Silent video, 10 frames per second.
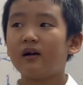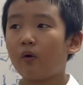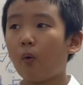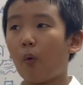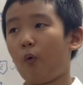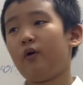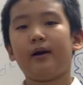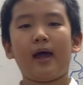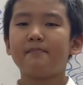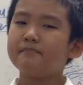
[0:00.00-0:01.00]
Or
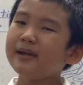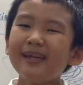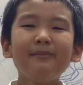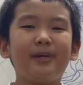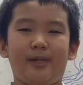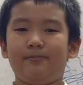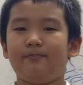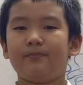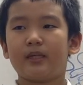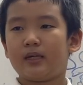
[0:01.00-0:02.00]
maybe.
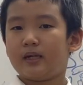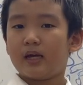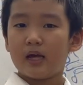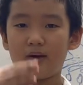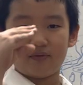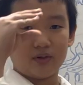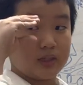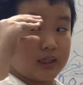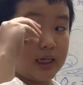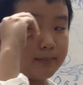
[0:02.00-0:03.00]
If you
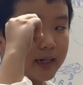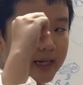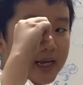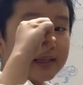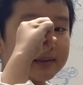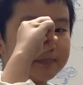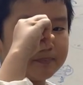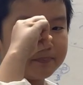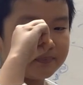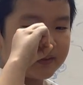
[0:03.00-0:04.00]
see my hint,
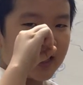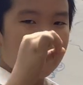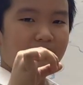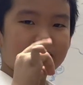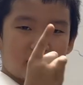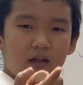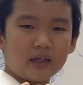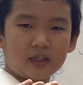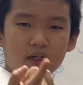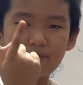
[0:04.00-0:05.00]
if I'm
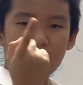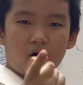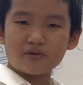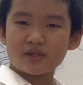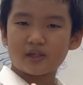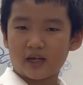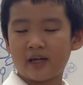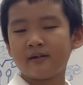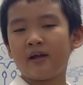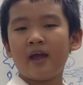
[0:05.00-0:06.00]
telling the false
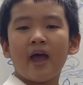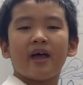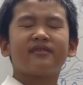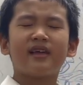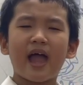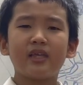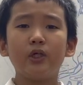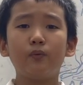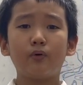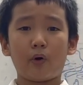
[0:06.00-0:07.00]
thing, then
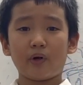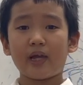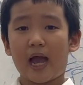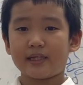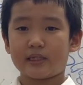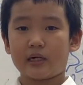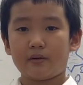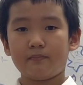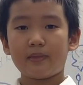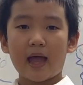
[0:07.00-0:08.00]
you will know the answer.
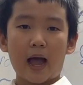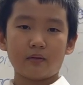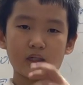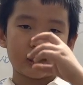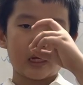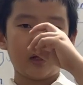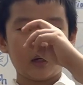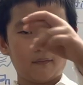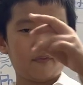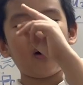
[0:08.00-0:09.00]
I'm just
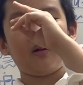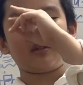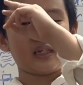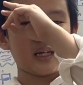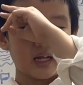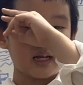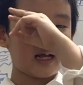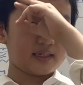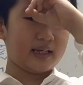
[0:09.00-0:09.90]
telling a false as a